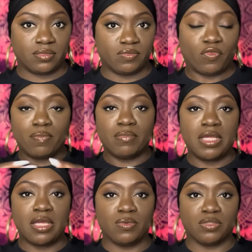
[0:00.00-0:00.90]
For
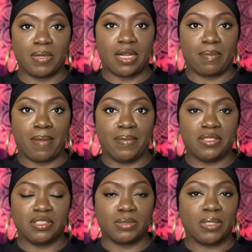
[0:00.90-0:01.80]
me, it was money in my
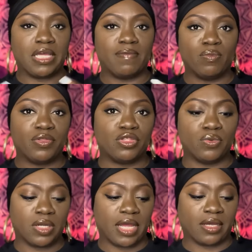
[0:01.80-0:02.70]
business. But even with
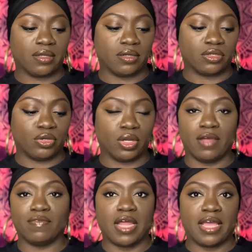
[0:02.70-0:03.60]
you and like your
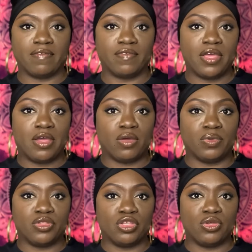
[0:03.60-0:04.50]
love life,
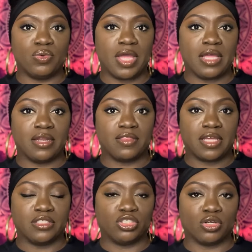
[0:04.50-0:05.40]
with you and the
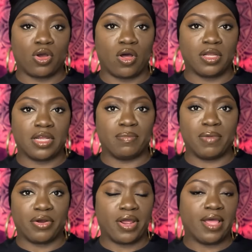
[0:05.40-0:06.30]
things that you're calling in,
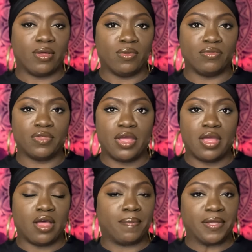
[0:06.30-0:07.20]
better health,
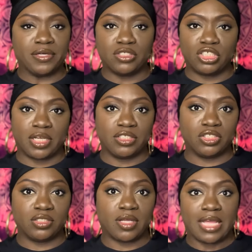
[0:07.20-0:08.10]
appearance
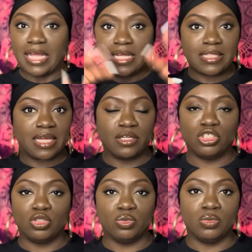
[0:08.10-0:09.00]
changes, anything
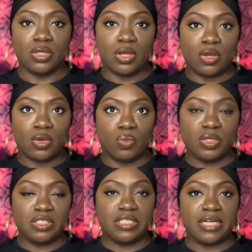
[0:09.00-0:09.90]
that you
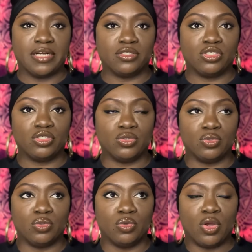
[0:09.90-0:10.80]
would dare
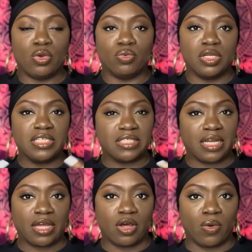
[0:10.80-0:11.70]
to release and
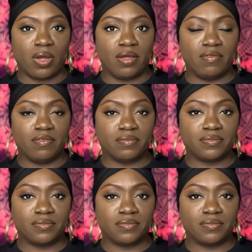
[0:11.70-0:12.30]
let go of